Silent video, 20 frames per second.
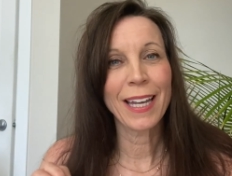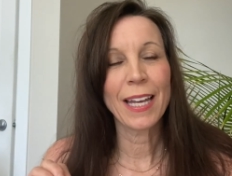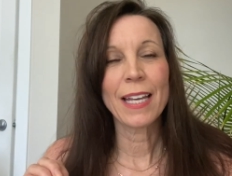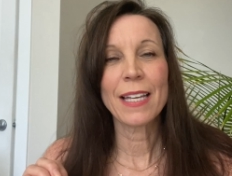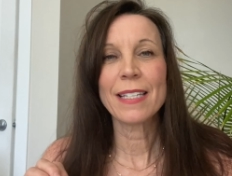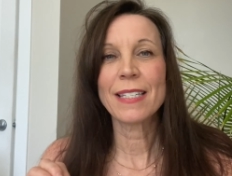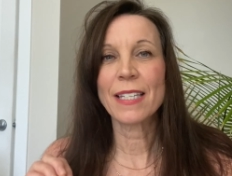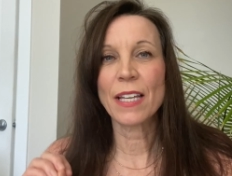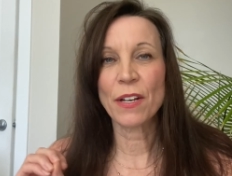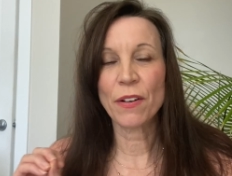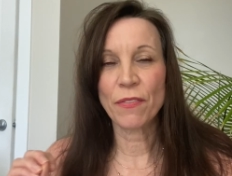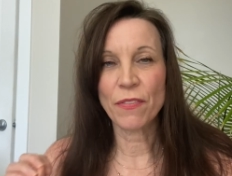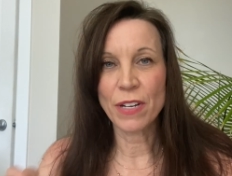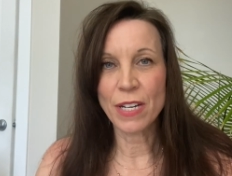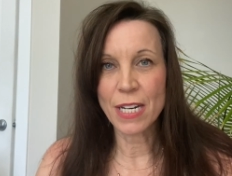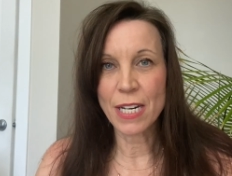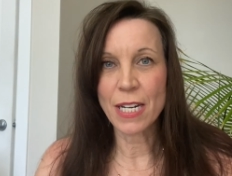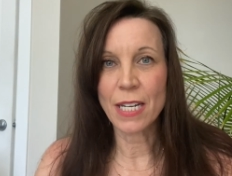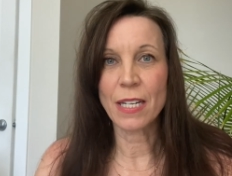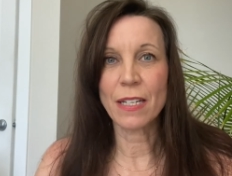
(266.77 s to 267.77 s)
set of
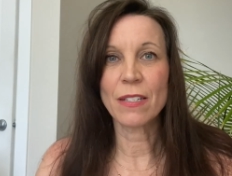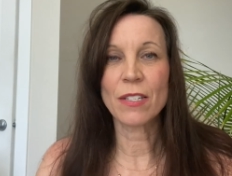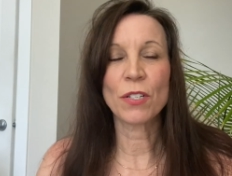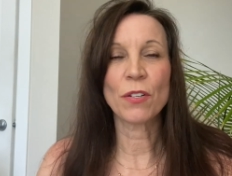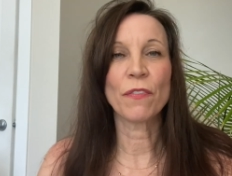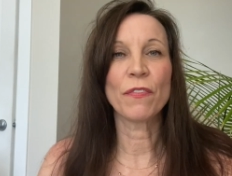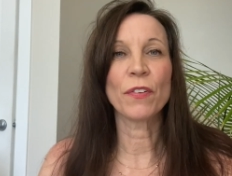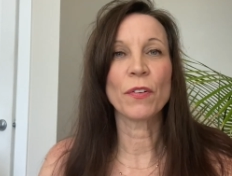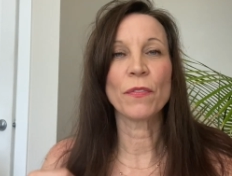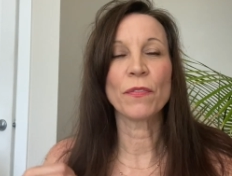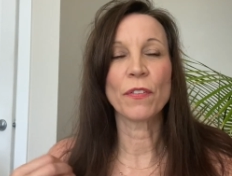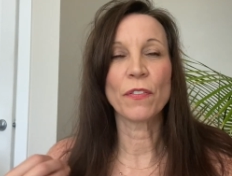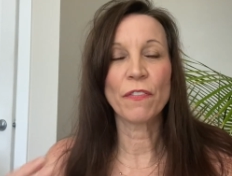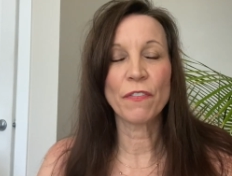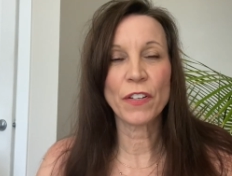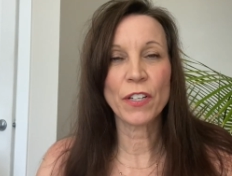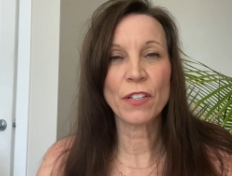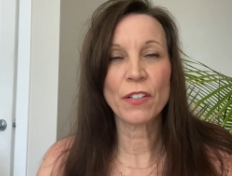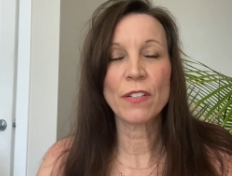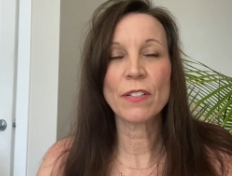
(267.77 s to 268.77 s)
needs to feel
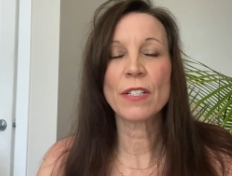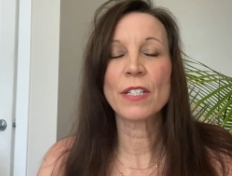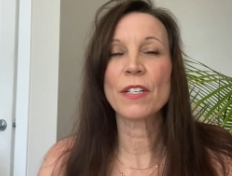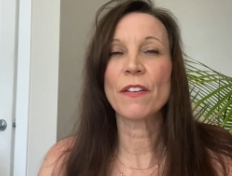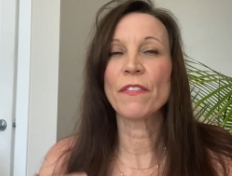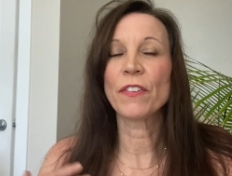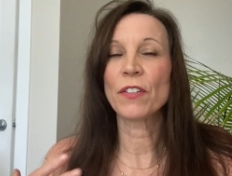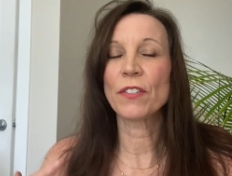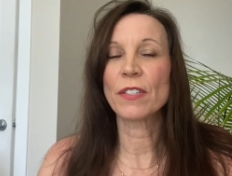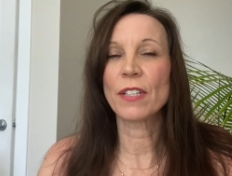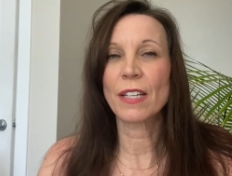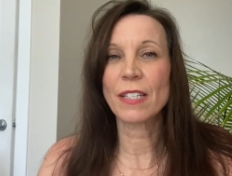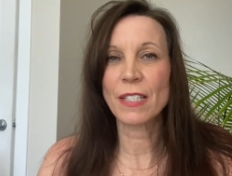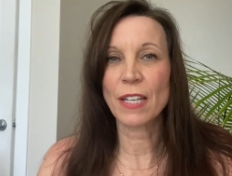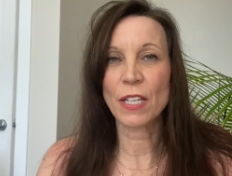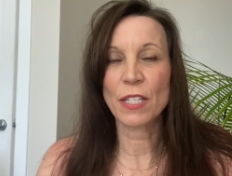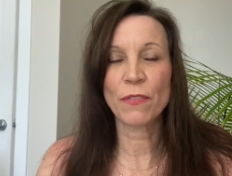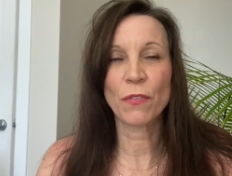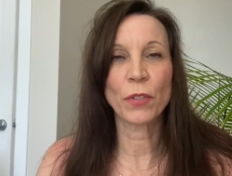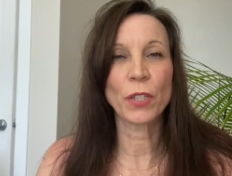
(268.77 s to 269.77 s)
fulfilled, to feel
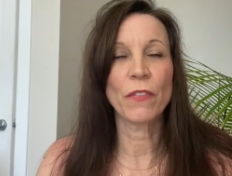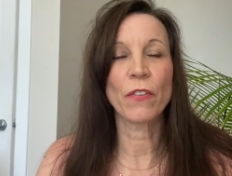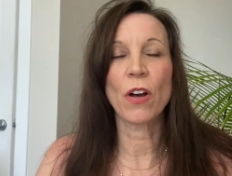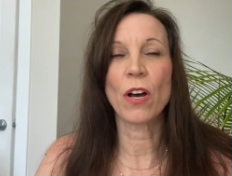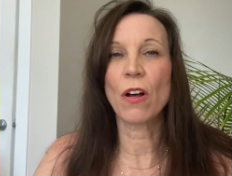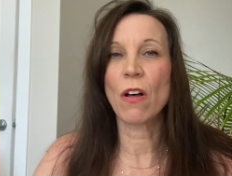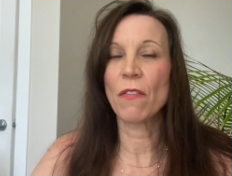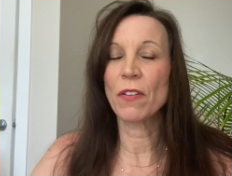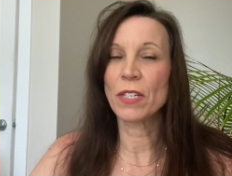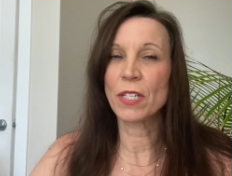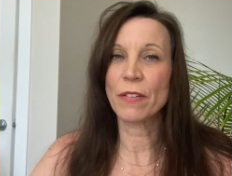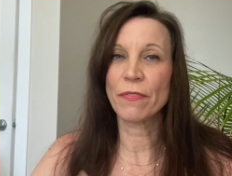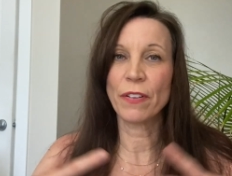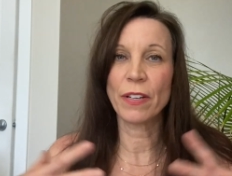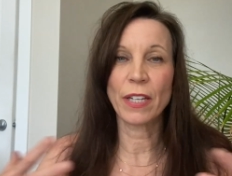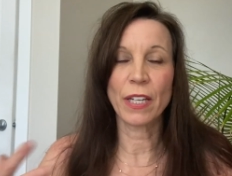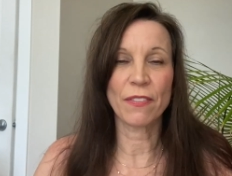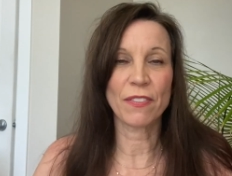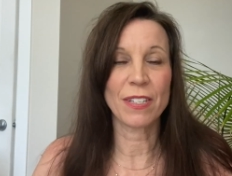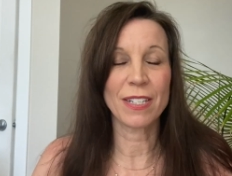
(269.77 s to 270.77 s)
successful. You've got all these
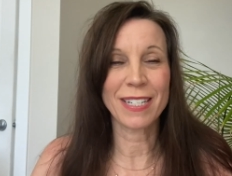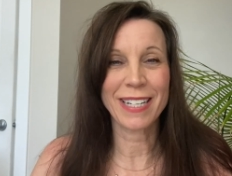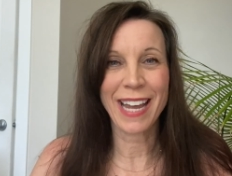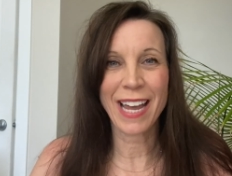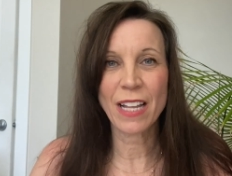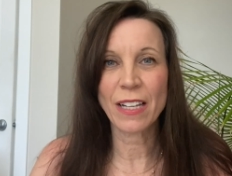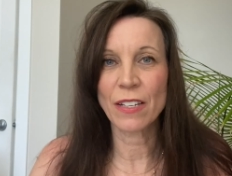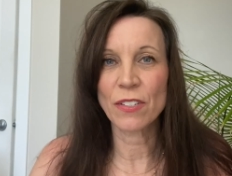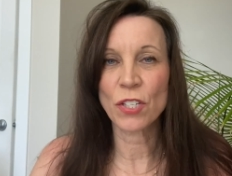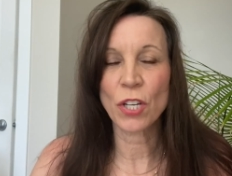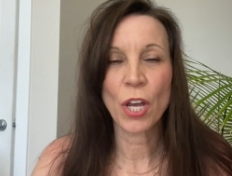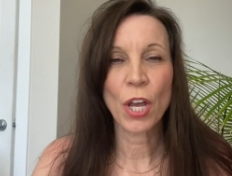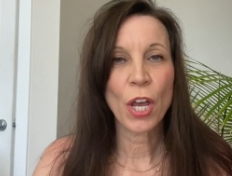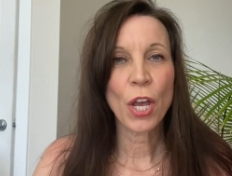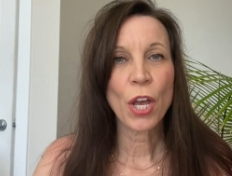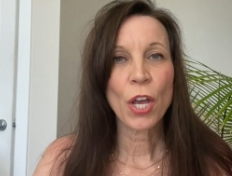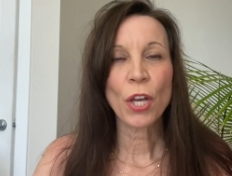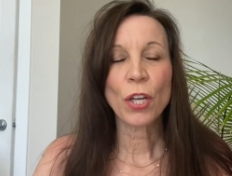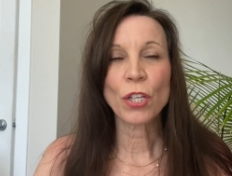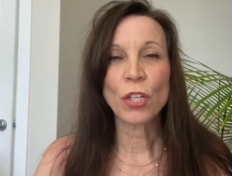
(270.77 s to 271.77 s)
different gifts and talents.
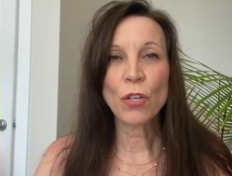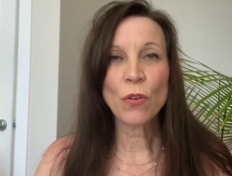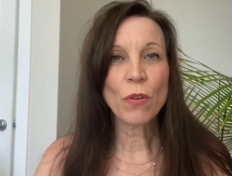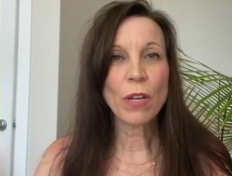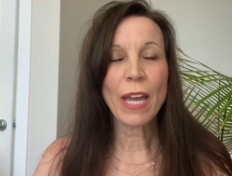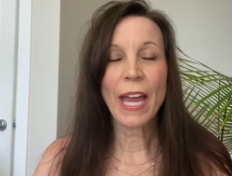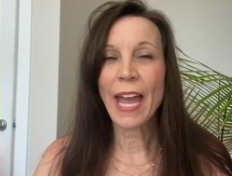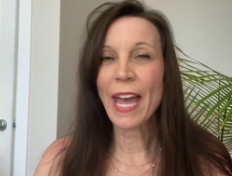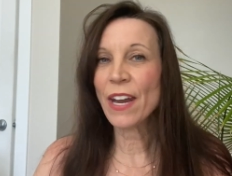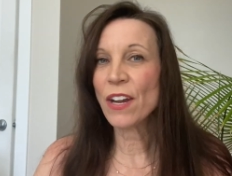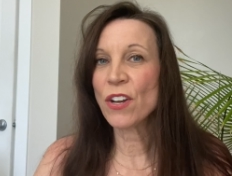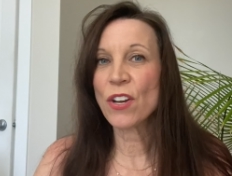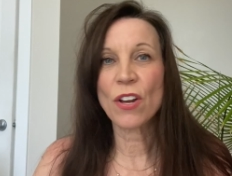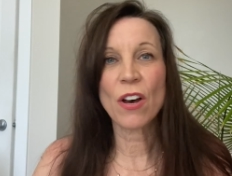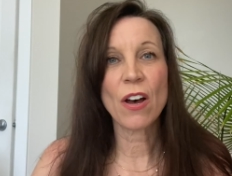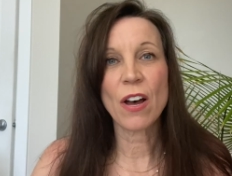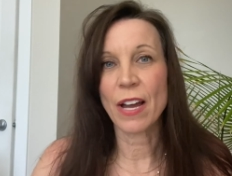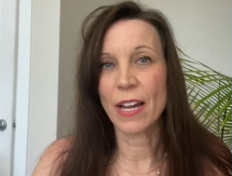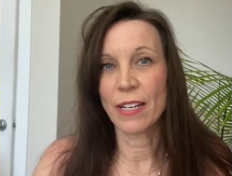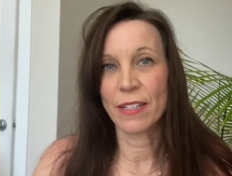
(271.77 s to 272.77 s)
You
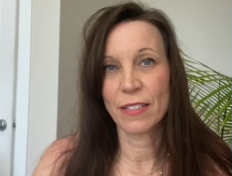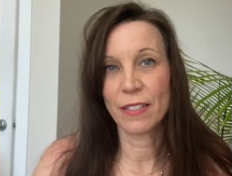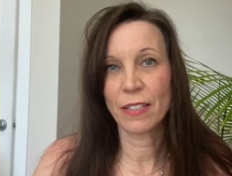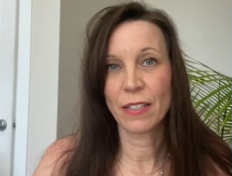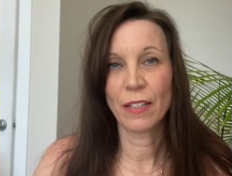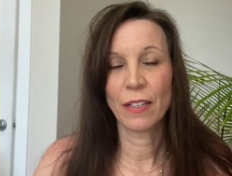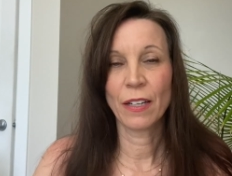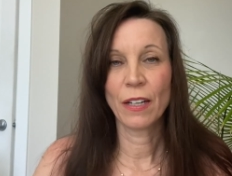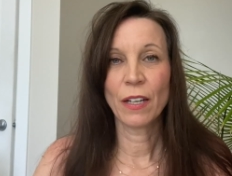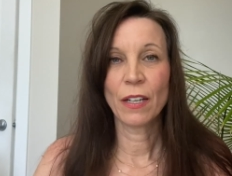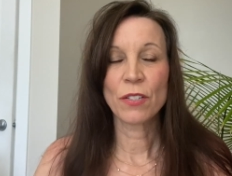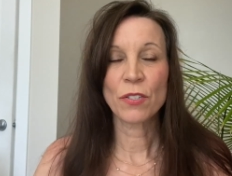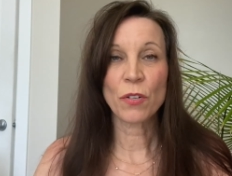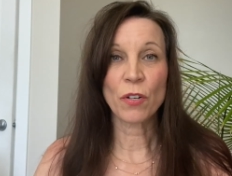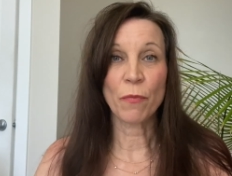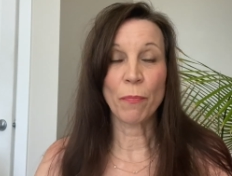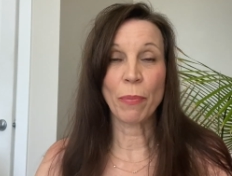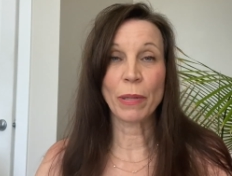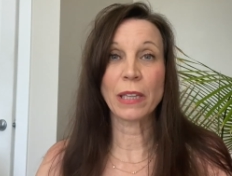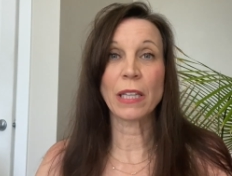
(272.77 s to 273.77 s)
cannot sort
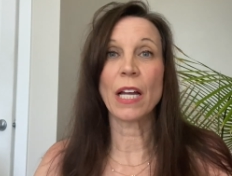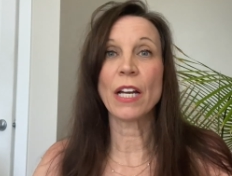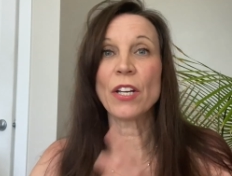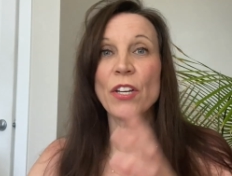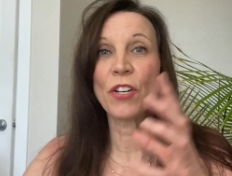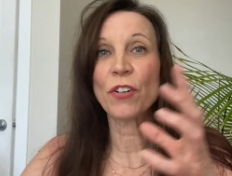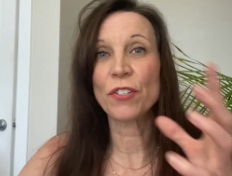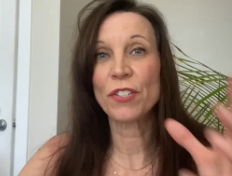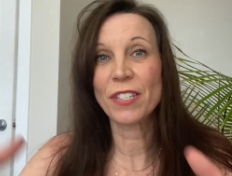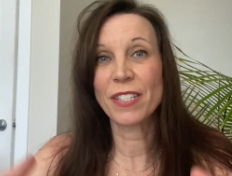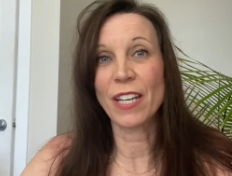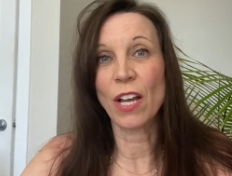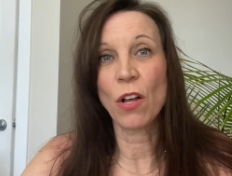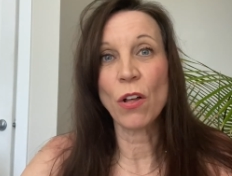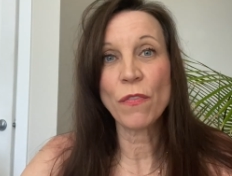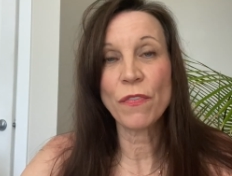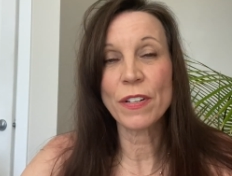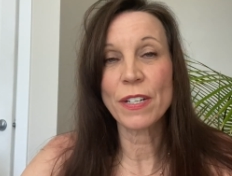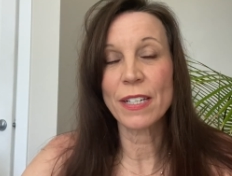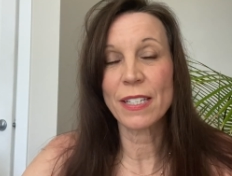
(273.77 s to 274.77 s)
of plunk
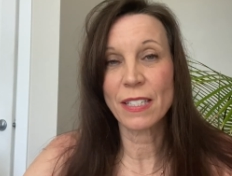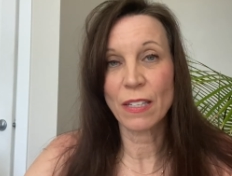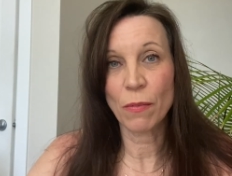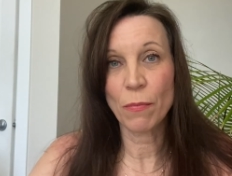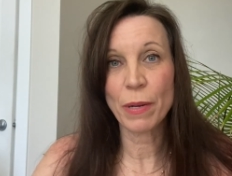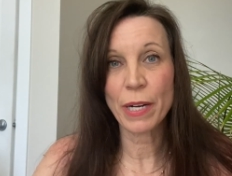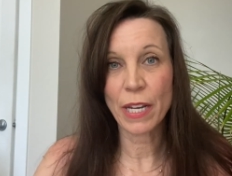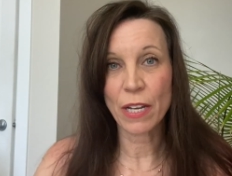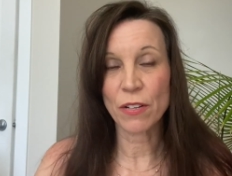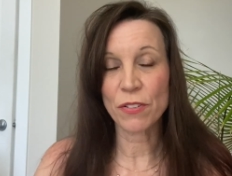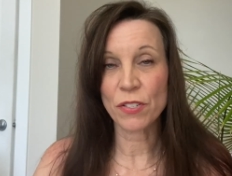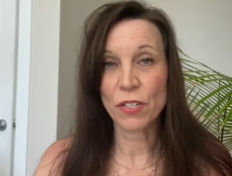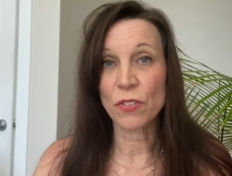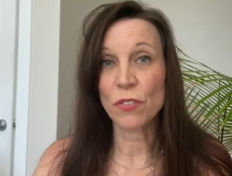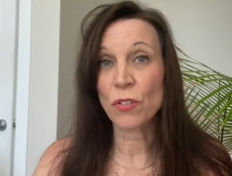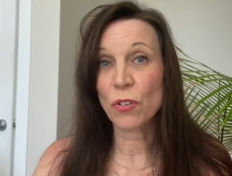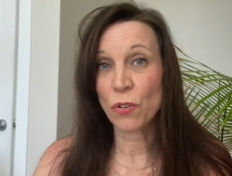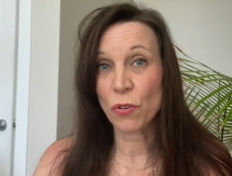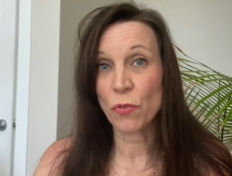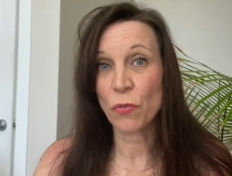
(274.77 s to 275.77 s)
yourself into somebody else's
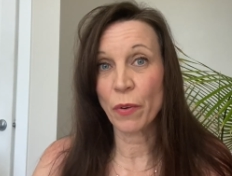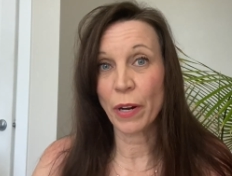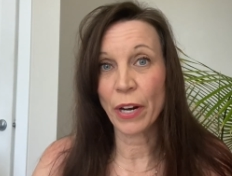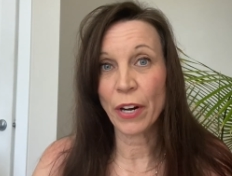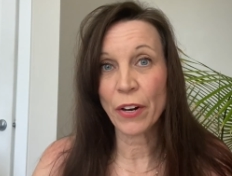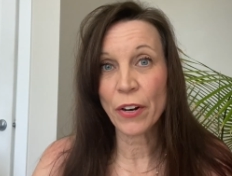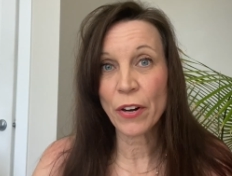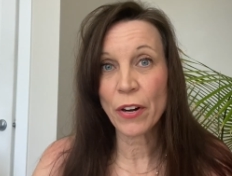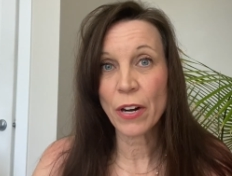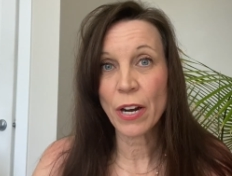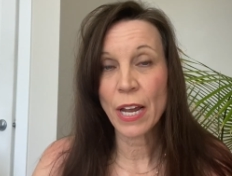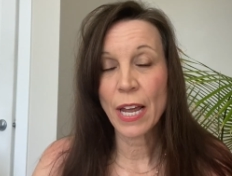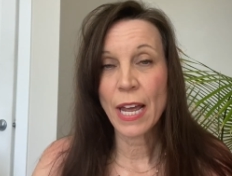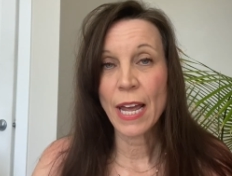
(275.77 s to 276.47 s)
career